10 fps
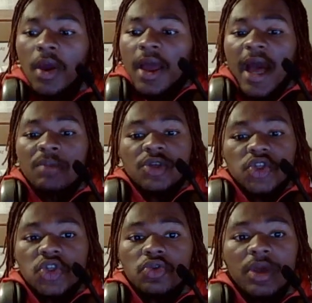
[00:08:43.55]
I mean,
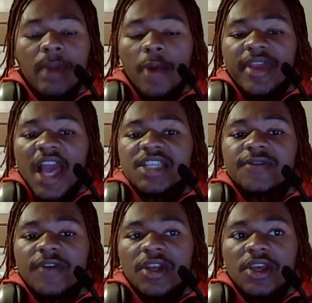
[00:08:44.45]
shoot, in my reaction
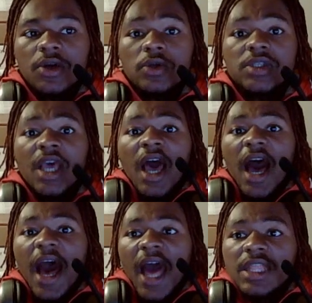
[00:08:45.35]
videos,
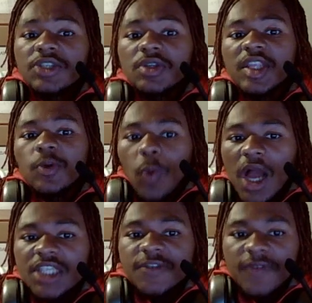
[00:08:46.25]
I literally
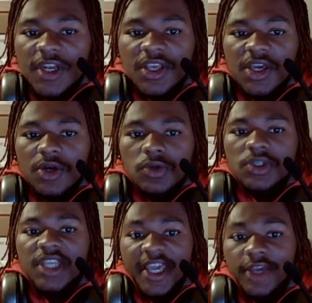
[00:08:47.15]
watch
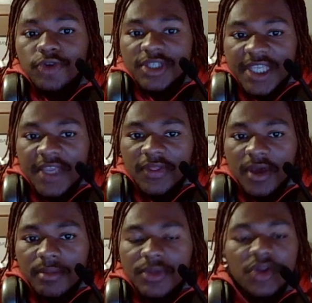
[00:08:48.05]
videos and critique them.